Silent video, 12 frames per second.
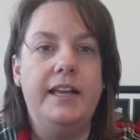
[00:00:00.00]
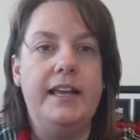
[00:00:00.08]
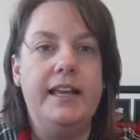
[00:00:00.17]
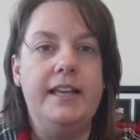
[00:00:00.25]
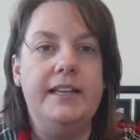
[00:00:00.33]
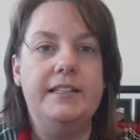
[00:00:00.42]

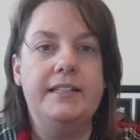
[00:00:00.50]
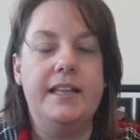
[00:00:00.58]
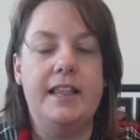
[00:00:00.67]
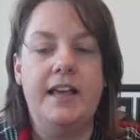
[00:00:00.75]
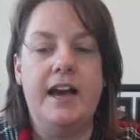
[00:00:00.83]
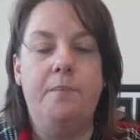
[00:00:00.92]
is
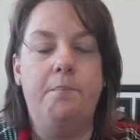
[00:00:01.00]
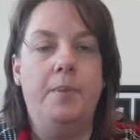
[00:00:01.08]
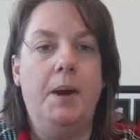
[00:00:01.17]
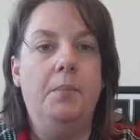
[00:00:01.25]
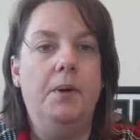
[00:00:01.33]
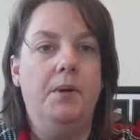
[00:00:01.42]
that
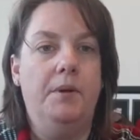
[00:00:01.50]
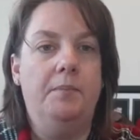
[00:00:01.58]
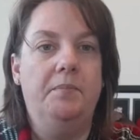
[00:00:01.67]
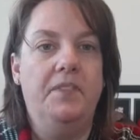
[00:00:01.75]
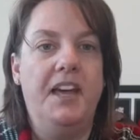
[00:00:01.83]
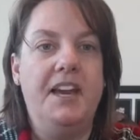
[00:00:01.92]
bubble,
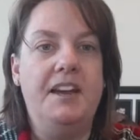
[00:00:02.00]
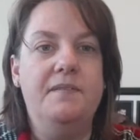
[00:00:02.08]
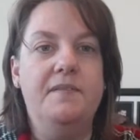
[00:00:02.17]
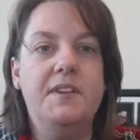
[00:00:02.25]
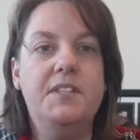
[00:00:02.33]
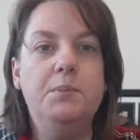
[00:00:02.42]
that
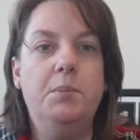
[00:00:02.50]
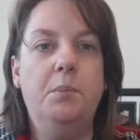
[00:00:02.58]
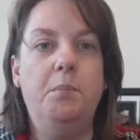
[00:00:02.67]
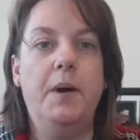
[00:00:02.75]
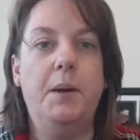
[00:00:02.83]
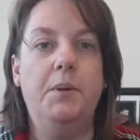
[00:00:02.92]
invisible
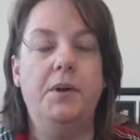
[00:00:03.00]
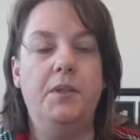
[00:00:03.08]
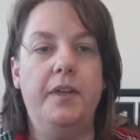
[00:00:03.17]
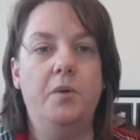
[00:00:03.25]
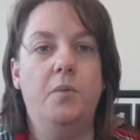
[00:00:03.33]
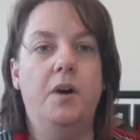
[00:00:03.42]
bubble
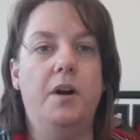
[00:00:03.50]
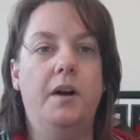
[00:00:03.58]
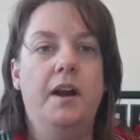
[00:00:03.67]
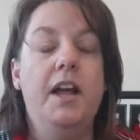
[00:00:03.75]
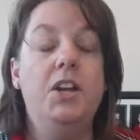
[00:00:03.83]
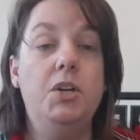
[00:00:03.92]
that we're
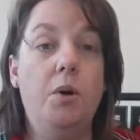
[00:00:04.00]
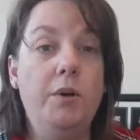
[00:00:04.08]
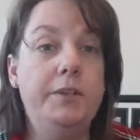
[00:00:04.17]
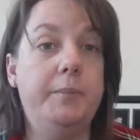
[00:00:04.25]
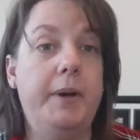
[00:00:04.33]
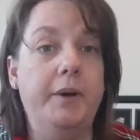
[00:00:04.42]

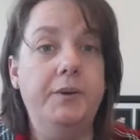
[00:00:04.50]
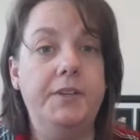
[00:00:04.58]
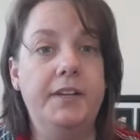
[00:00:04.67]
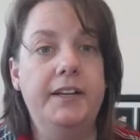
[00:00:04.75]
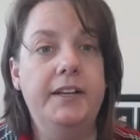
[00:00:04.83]
told about,